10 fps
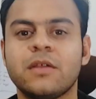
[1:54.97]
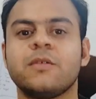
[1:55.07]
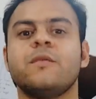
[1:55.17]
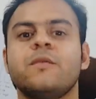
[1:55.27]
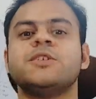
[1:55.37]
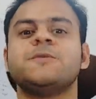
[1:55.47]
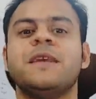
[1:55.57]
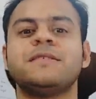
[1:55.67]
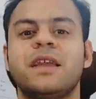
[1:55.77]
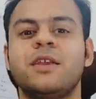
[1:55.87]
Which
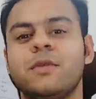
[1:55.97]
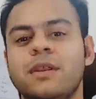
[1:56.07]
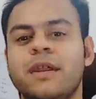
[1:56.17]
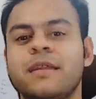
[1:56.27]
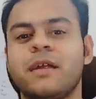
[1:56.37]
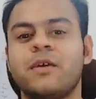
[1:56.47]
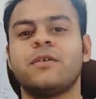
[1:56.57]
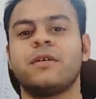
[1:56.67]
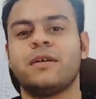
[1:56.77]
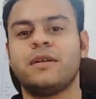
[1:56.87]
place are you in right now?
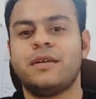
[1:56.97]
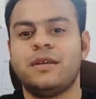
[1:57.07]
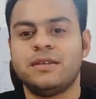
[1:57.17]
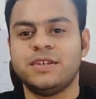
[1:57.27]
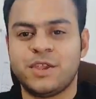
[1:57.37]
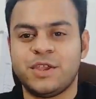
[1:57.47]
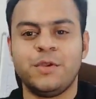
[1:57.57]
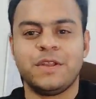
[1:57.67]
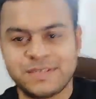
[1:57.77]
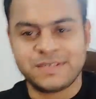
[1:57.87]
Just curious.